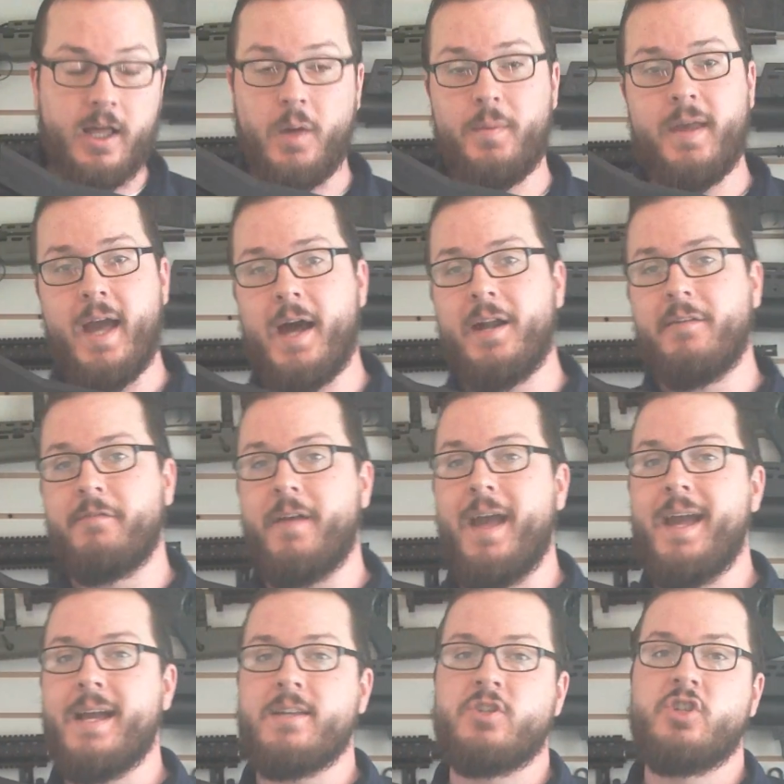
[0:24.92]
Coming out
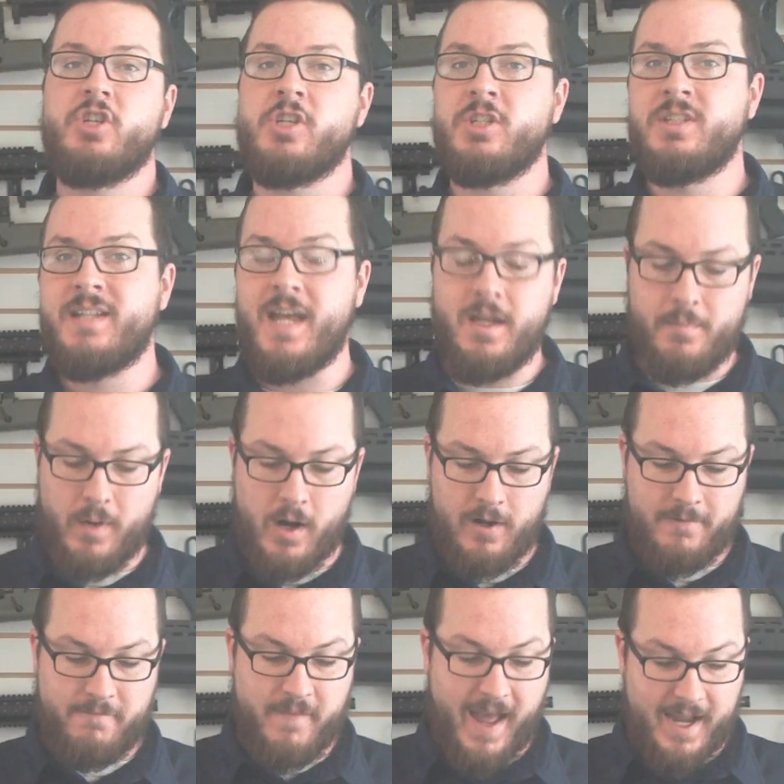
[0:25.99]
of ASG's
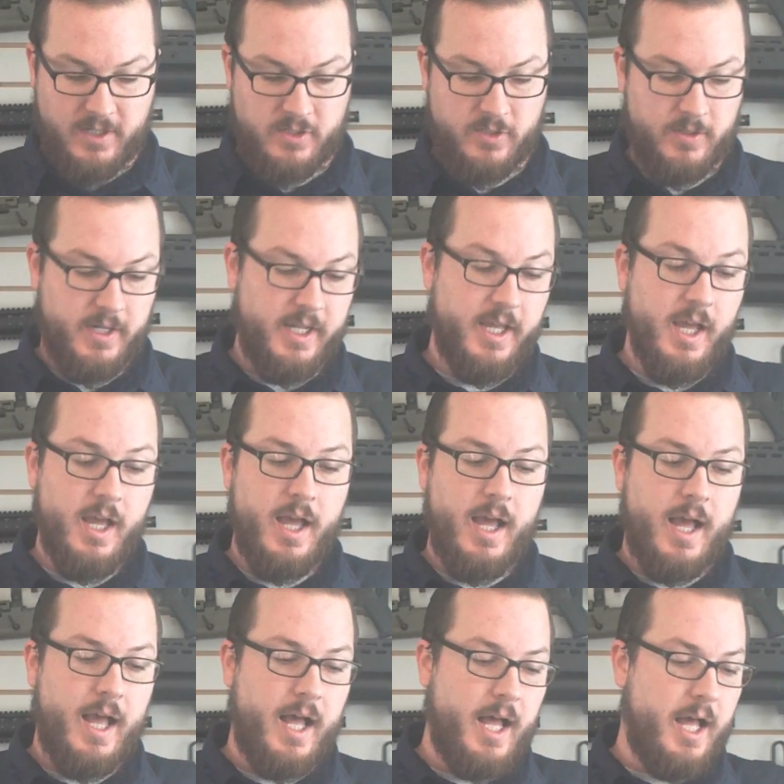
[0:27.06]
Denmark factory,
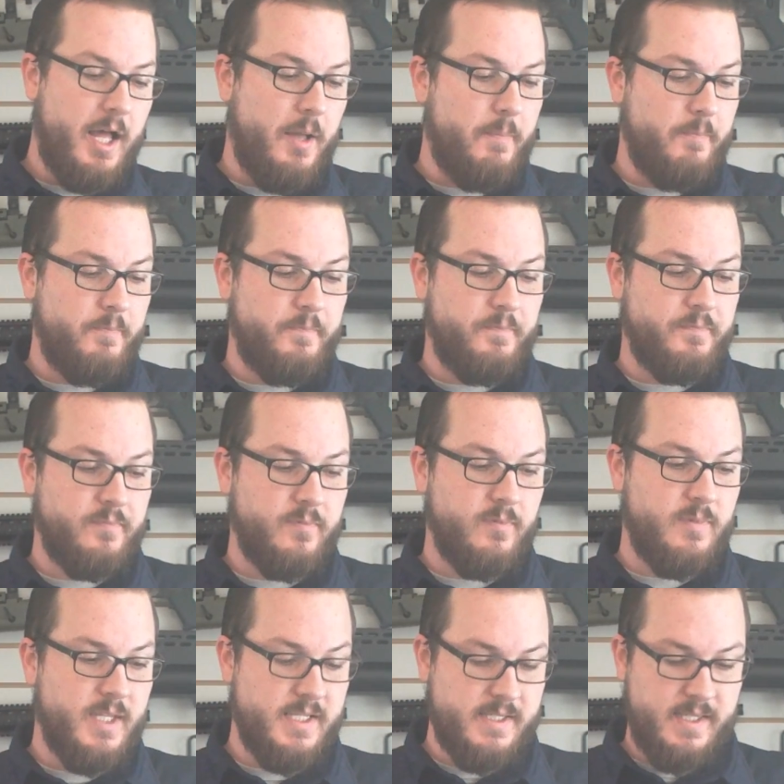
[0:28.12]

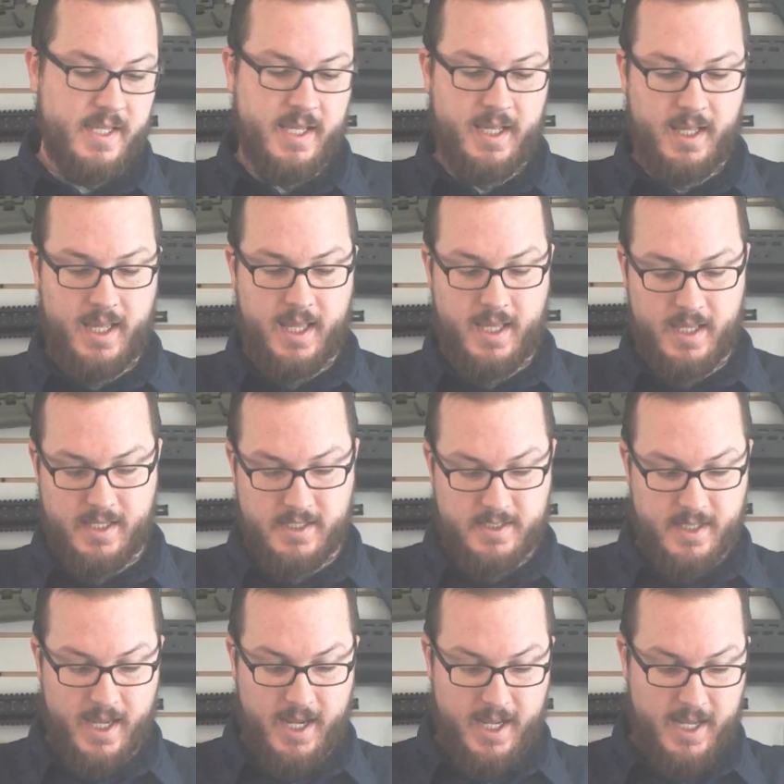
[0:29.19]
this thing
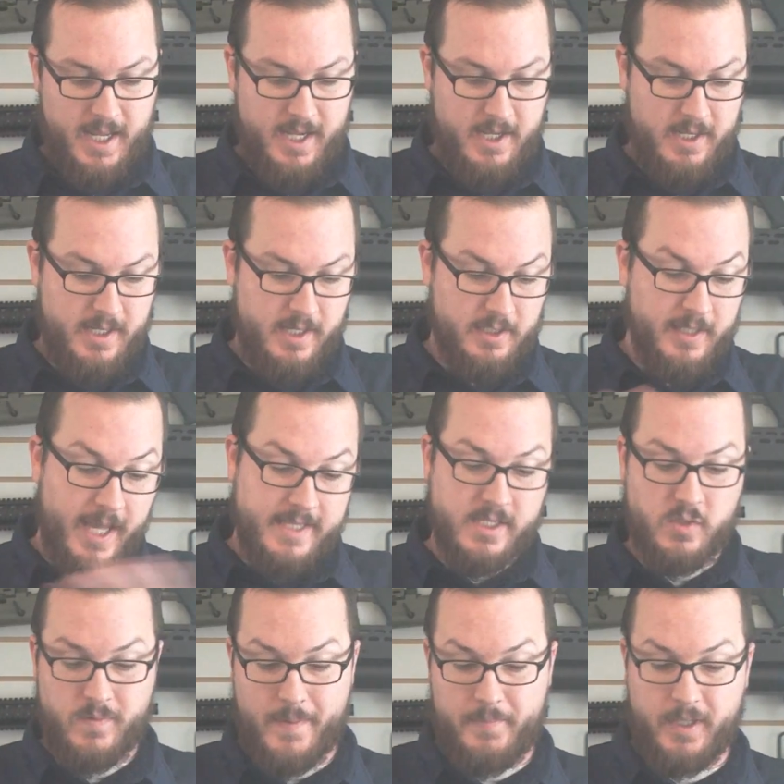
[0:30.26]
is a
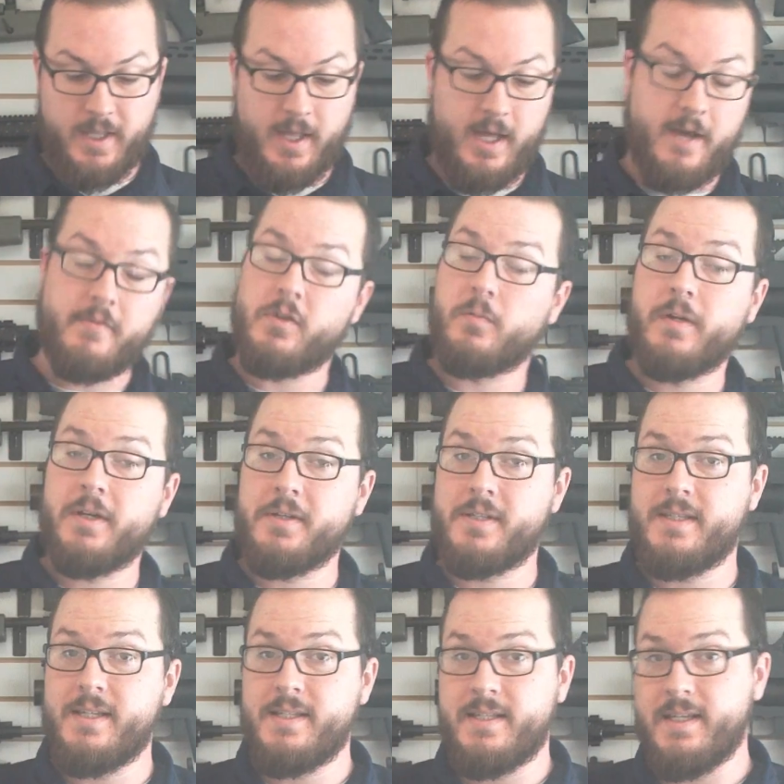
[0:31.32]
licensed replica of the real
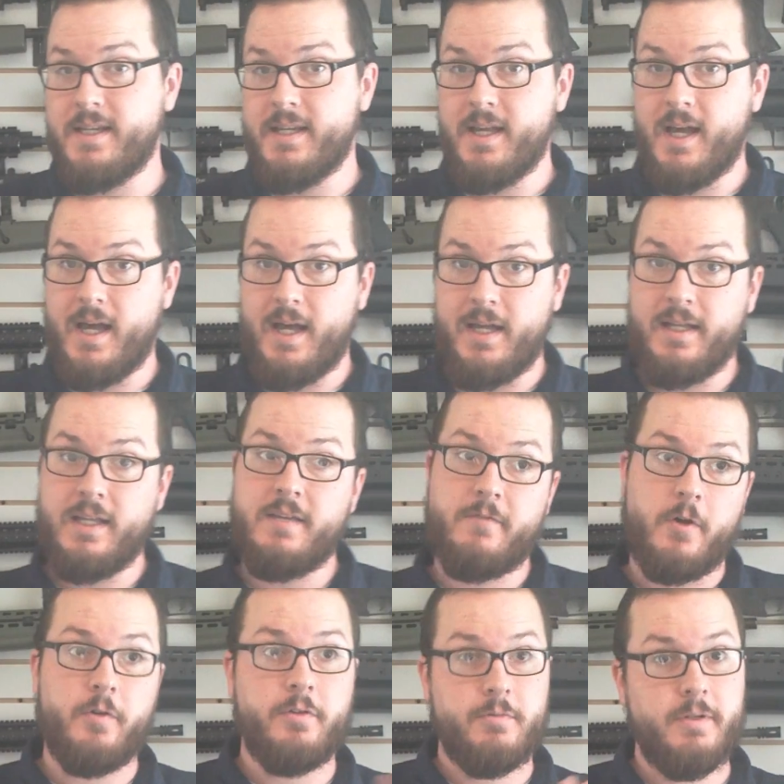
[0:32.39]
CZ
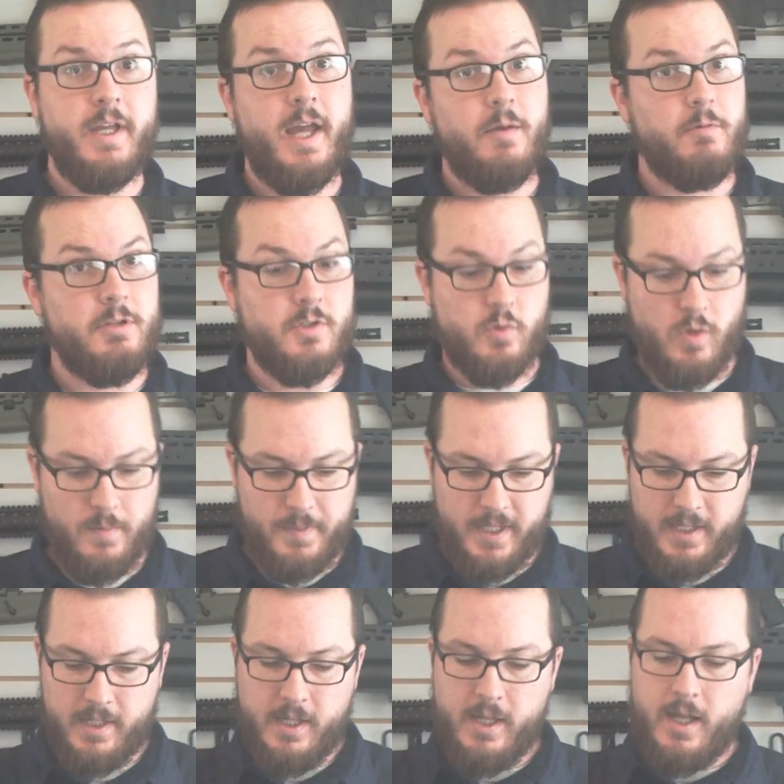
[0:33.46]
EVO 3A1
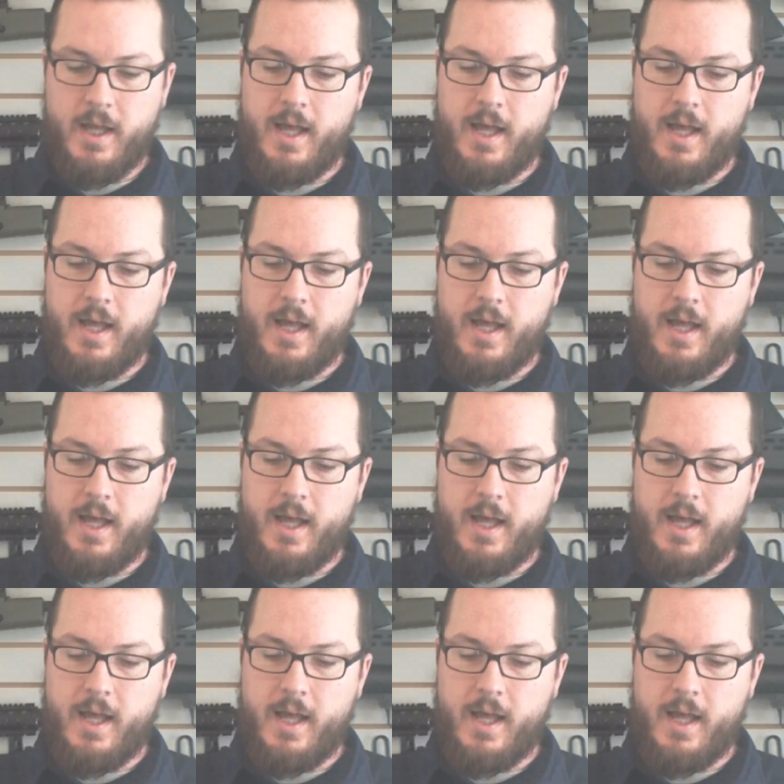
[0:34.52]
Scorpion,